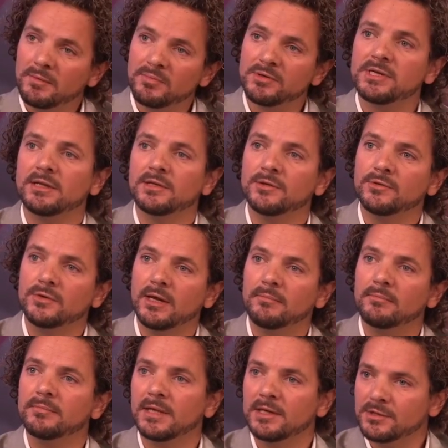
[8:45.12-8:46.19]
present it to them.
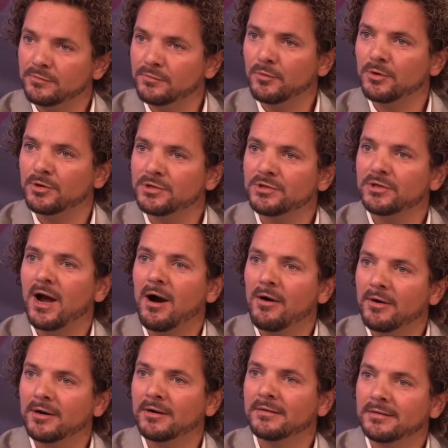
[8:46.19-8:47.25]
That's, of course,
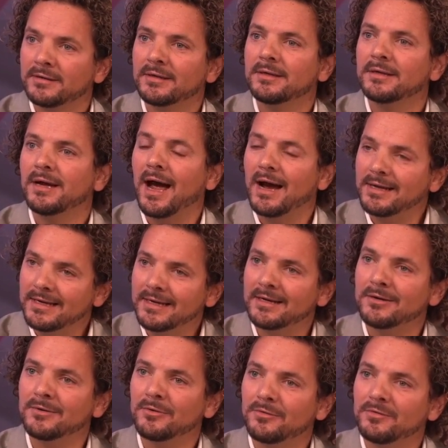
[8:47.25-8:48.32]
our
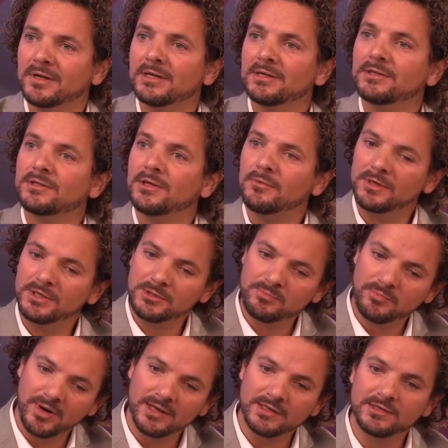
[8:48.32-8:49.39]
idea of this. So we
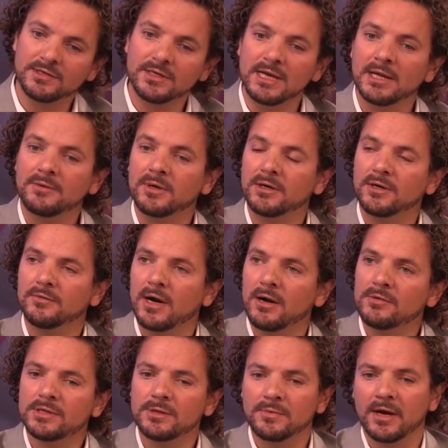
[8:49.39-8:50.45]
spread the network
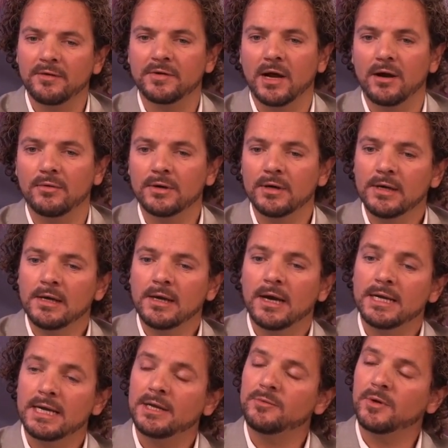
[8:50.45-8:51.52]
around, and we have now a
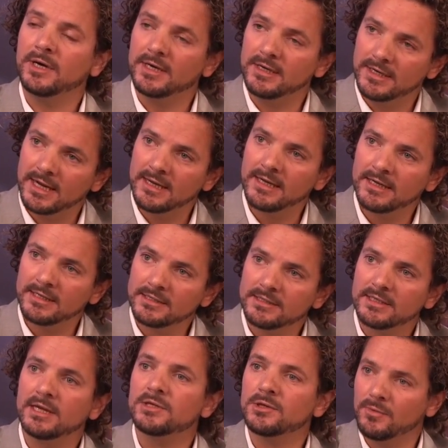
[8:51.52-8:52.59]
network in the Netherlands
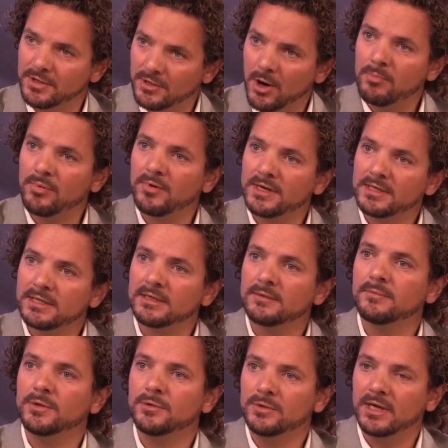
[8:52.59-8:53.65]
that's already
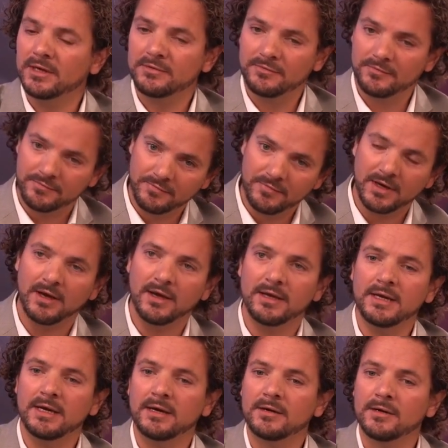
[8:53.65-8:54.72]
operating. We do that uh,
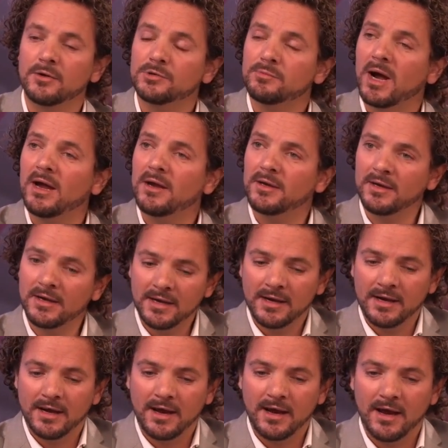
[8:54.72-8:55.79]
here close by.
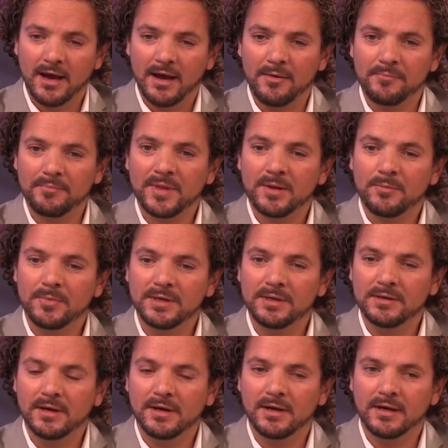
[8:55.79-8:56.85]
Um, we
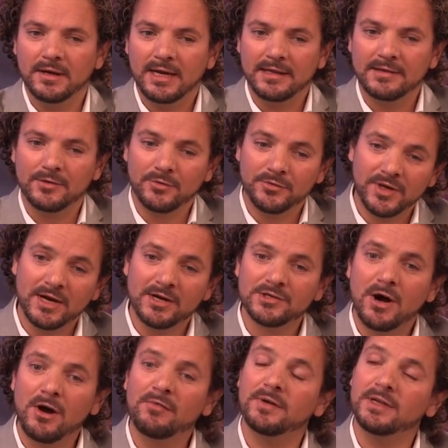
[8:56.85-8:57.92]
uh, get the containers
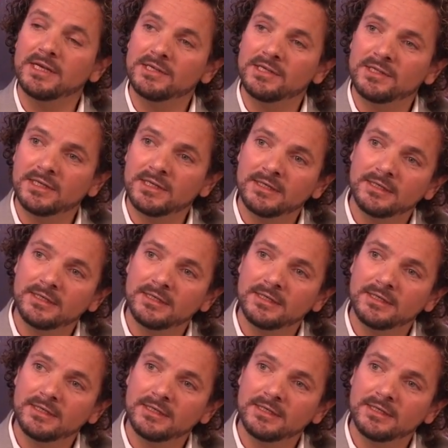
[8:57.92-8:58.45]
off at the E C T,